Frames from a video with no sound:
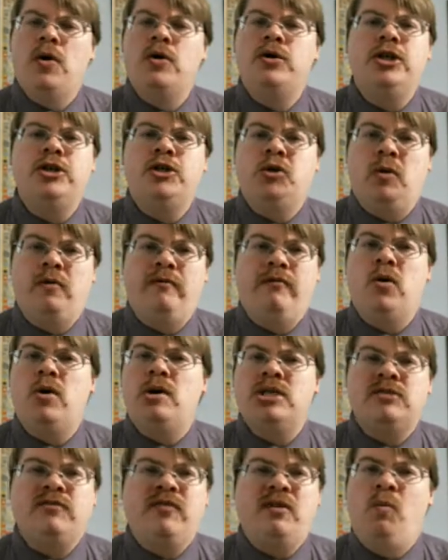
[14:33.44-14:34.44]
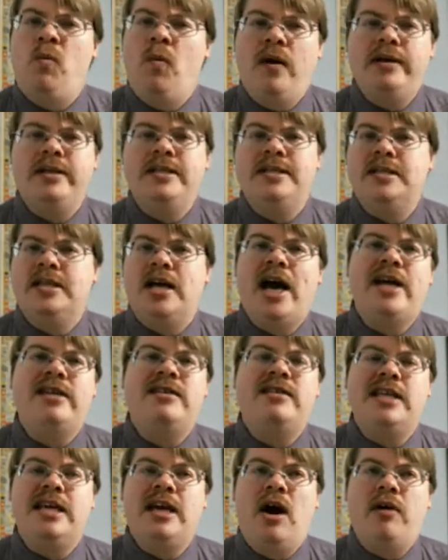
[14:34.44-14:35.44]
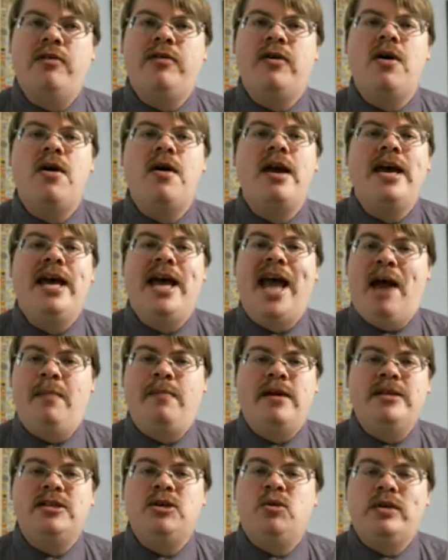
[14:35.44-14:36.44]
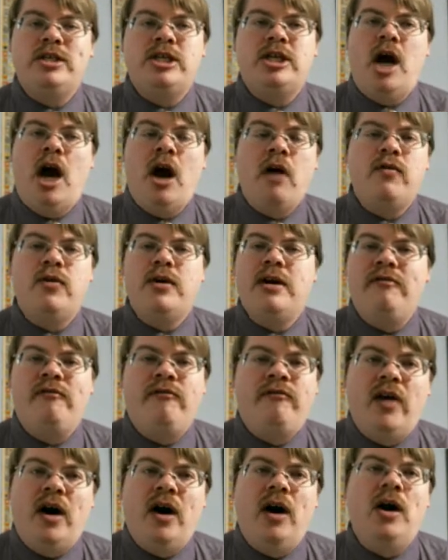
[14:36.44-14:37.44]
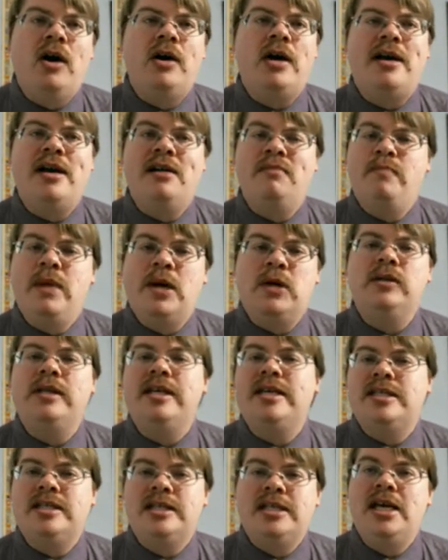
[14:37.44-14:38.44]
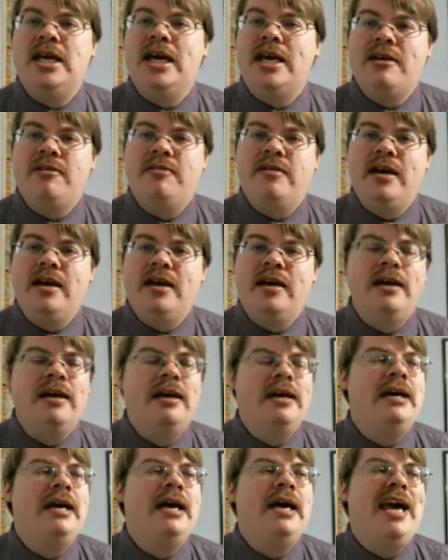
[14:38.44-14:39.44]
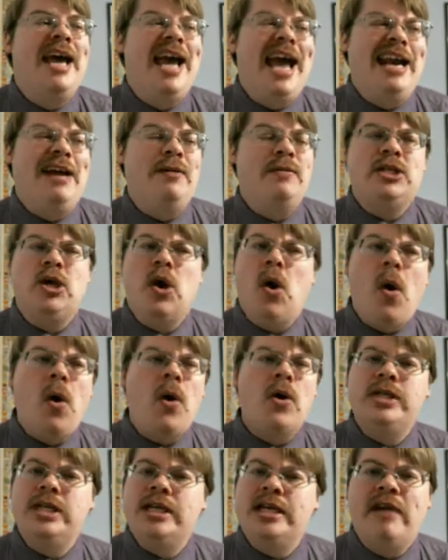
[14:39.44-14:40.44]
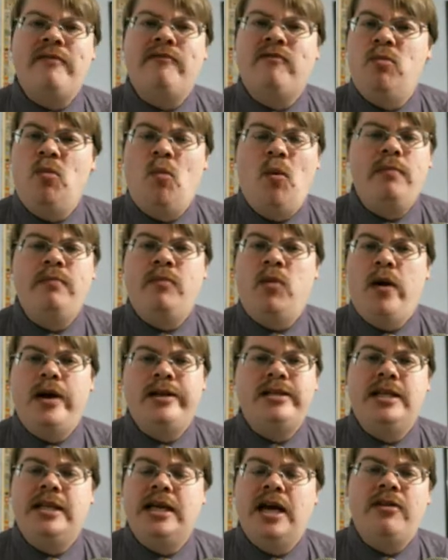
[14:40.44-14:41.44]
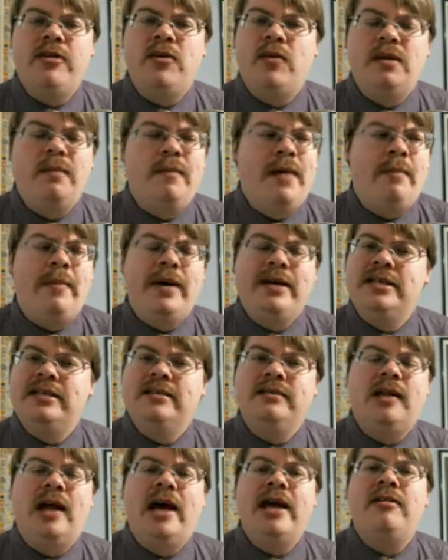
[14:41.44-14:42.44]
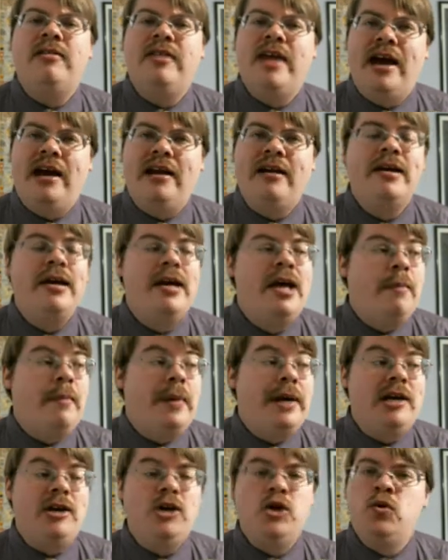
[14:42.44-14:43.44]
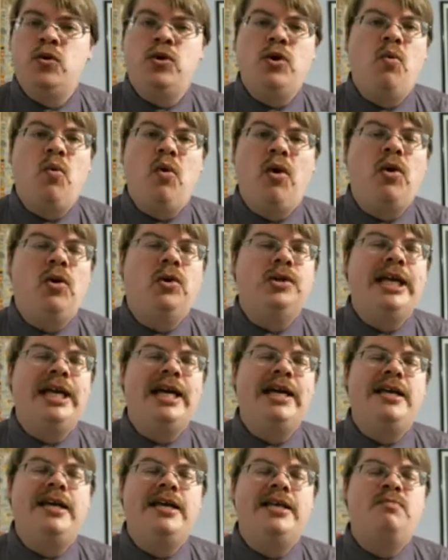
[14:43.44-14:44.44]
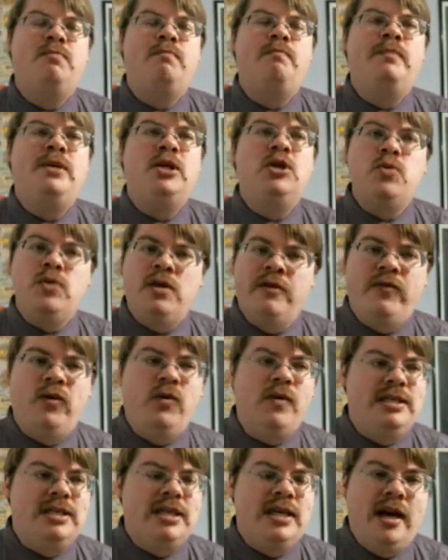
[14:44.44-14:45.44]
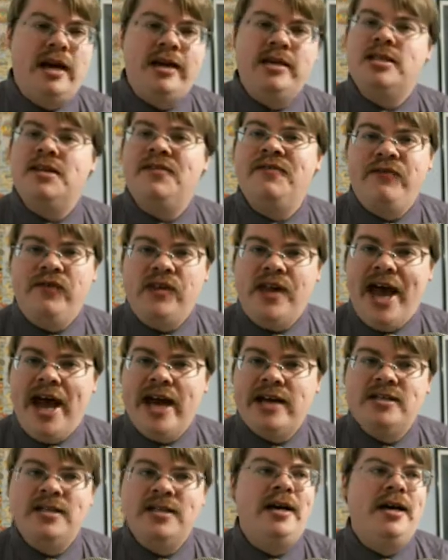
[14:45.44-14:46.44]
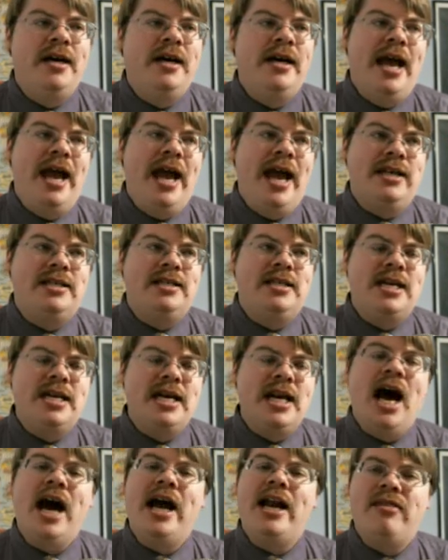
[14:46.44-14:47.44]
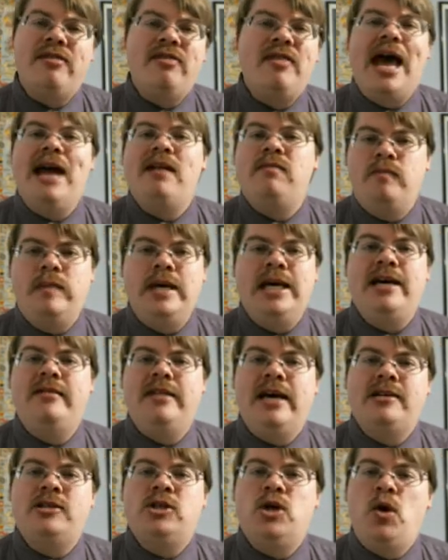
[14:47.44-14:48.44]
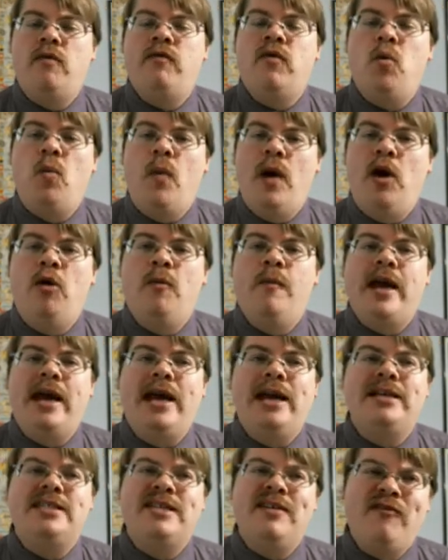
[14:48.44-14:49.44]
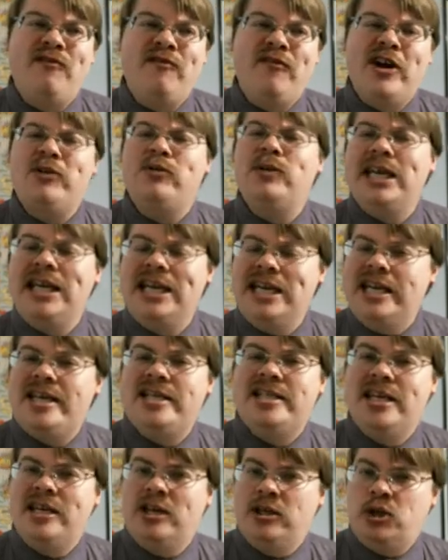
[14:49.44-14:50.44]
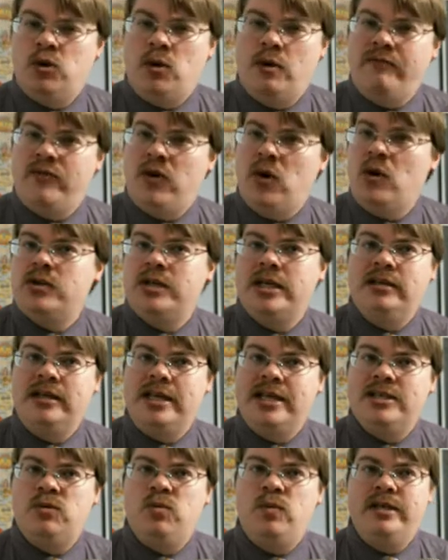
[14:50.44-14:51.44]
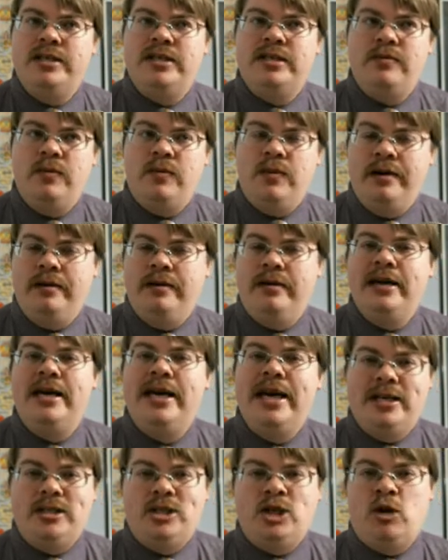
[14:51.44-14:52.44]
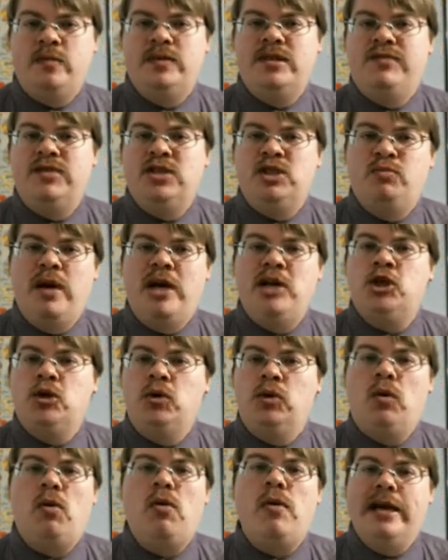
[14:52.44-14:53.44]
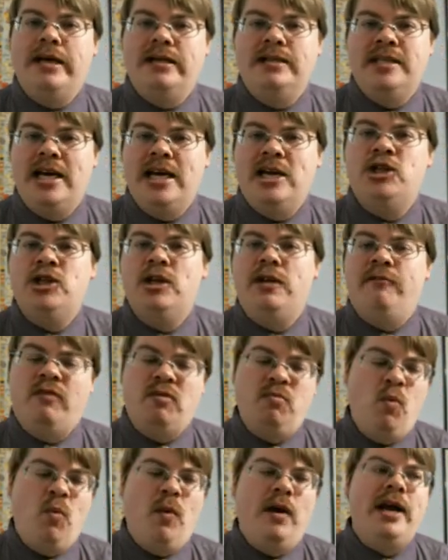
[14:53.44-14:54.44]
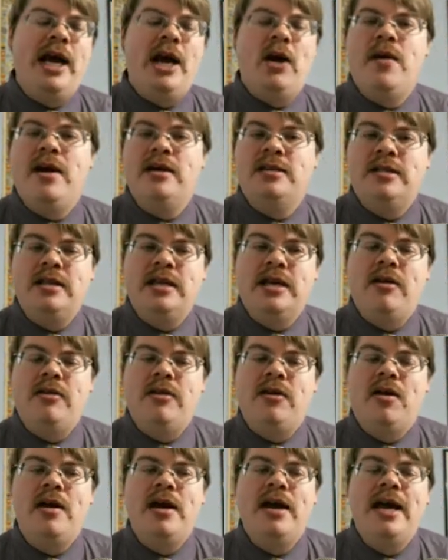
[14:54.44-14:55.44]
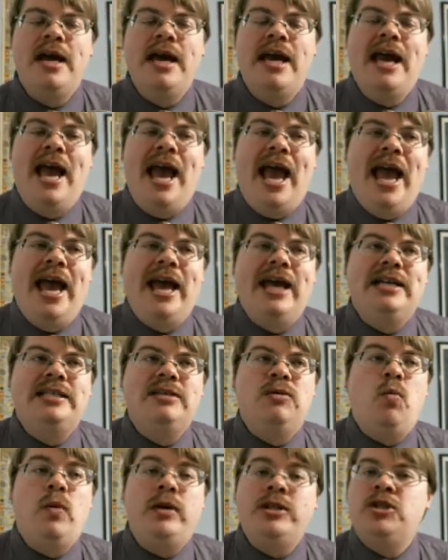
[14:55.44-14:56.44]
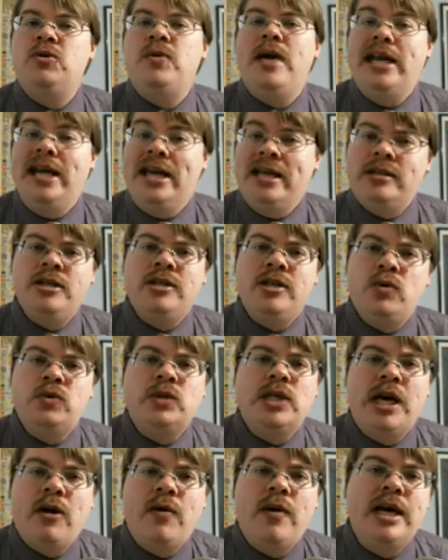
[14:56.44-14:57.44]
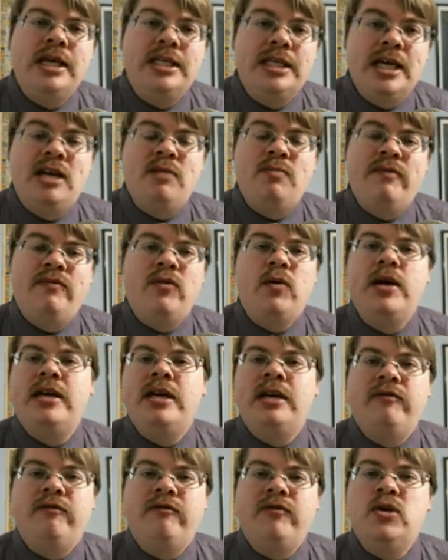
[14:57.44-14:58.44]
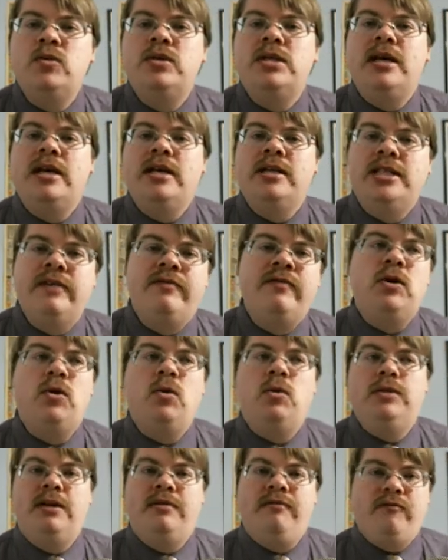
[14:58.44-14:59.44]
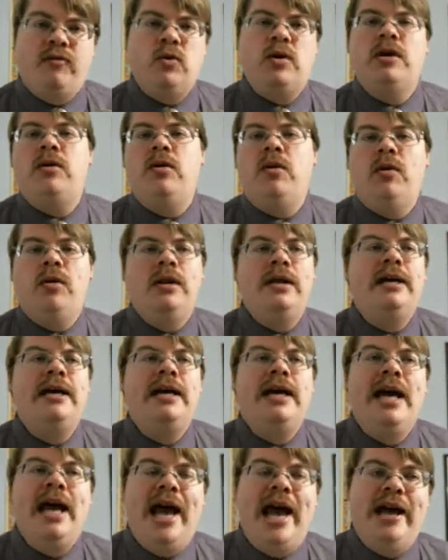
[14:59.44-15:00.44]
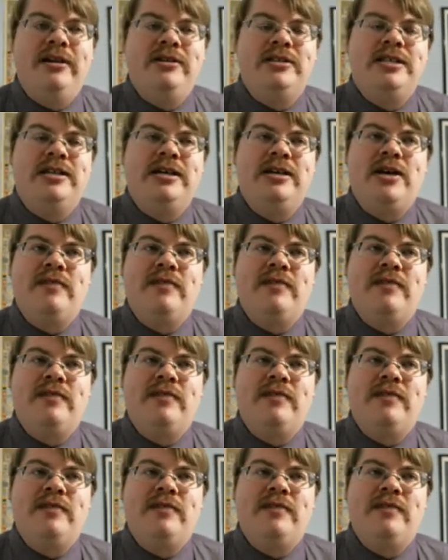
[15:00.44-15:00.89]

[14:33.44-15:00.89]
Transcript: traverse from one side to the other, and because it was covered in fog, I could barely see anything and it was hard to get from one point to the other in the map. I didn't like that. But in Nuka World, it is beautiful. It's nice and flat. It's not that big that it's overwhelming, and it's fairly easy to traverse, at least when, when in terms of spatial orientation from one area to the other. And once you get into those areas, they can be very confusing and difficult and vertical, and uh, you have to